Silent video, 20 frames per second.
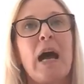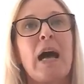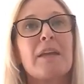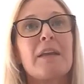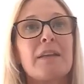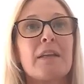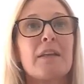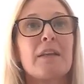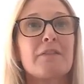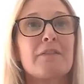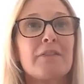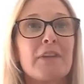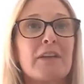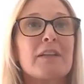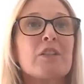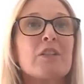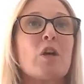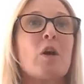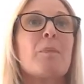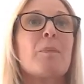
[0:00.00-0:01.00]
And then at the
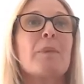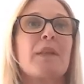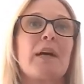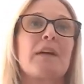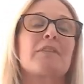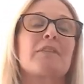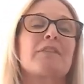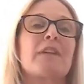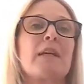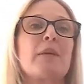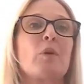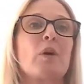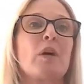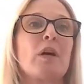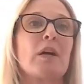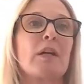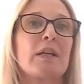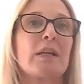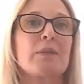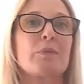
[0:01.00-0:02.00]
very top of that
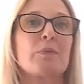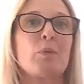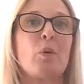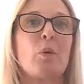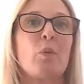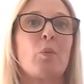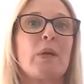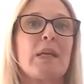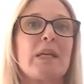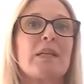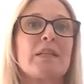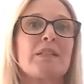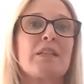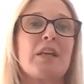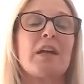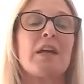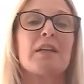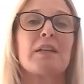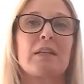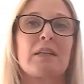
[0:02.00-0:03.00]
framework is what we
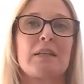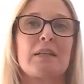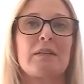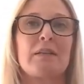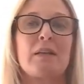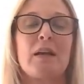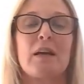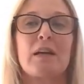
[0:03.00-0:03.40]
internally